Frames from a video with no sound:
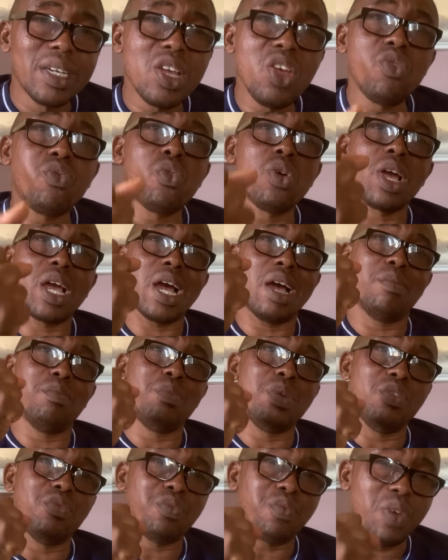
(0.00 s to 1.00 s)
if we can
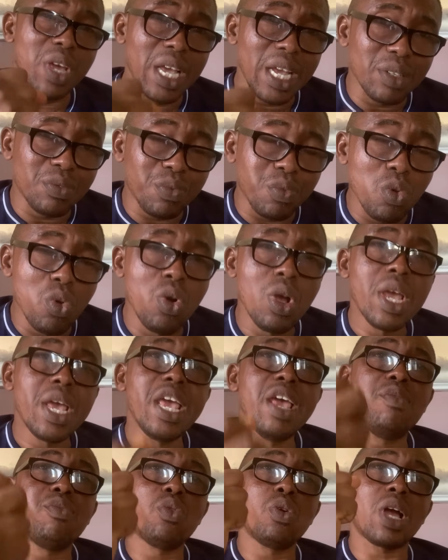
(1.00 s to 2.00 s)
be faithful,
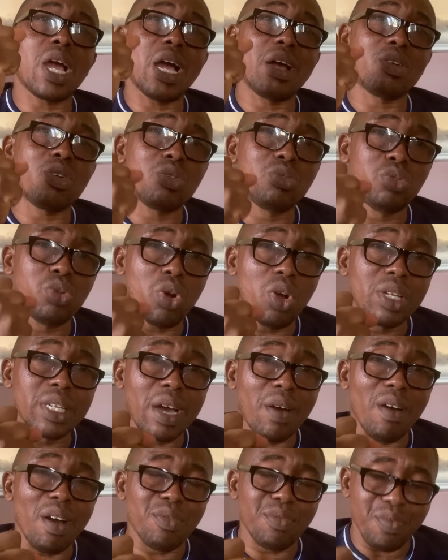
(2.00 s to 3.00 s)
if we can join
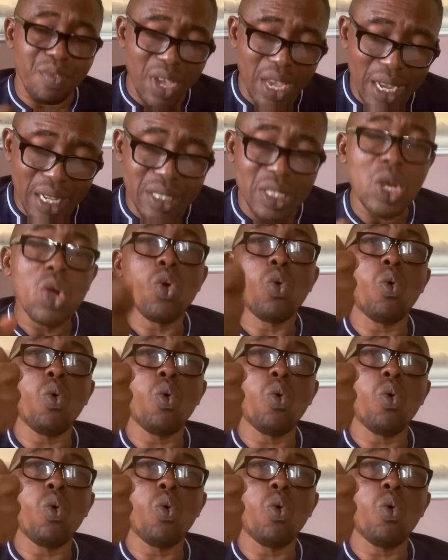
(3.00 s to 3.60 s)
our faith,